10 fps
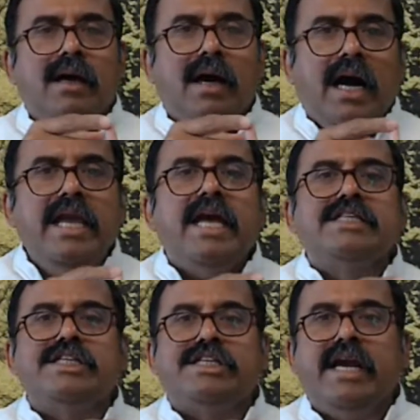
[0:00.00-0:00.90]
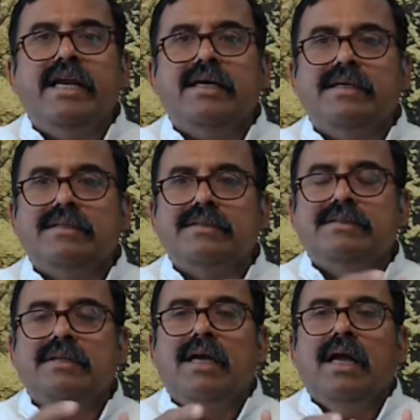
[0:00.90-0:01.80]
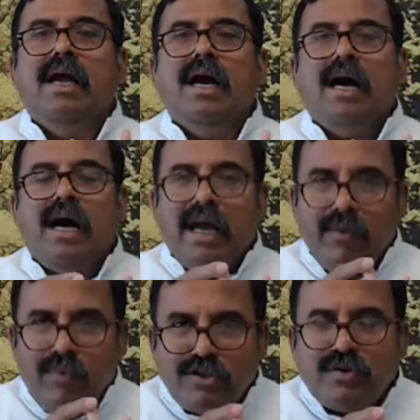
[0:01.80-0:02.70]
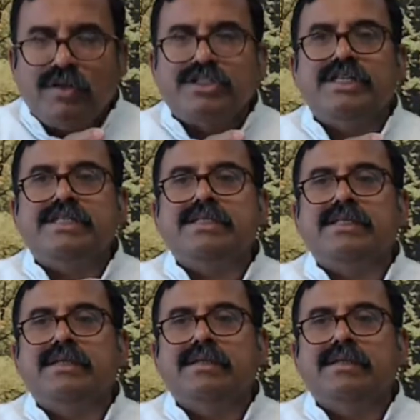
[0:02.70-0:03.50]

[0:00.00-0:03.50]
I existed. I was conscious.